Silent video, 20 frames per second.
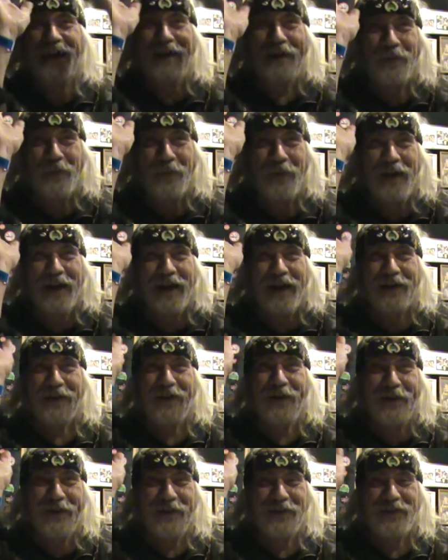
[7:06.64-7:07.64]
we are
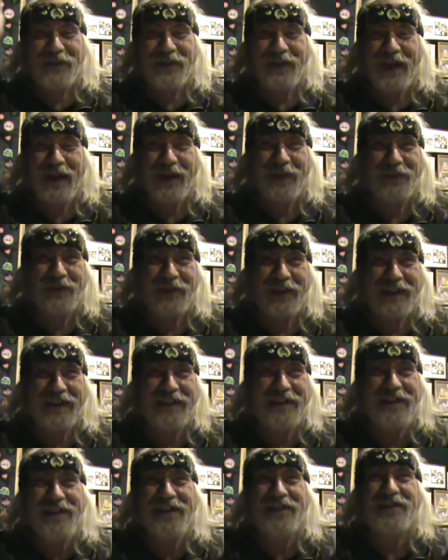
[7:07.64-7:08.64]
going to have
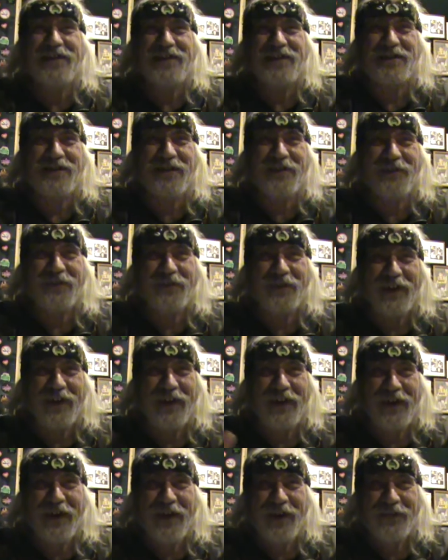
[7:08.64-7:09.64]
years of
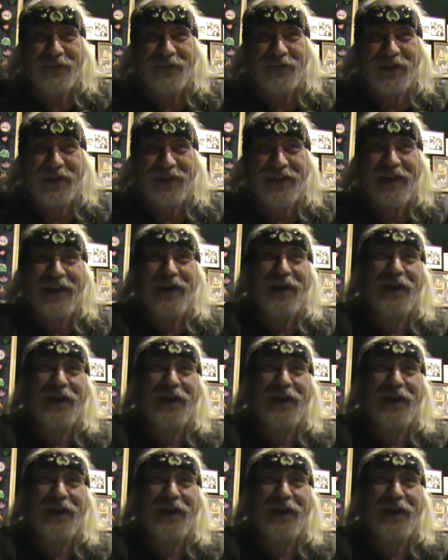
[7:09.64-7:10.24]
the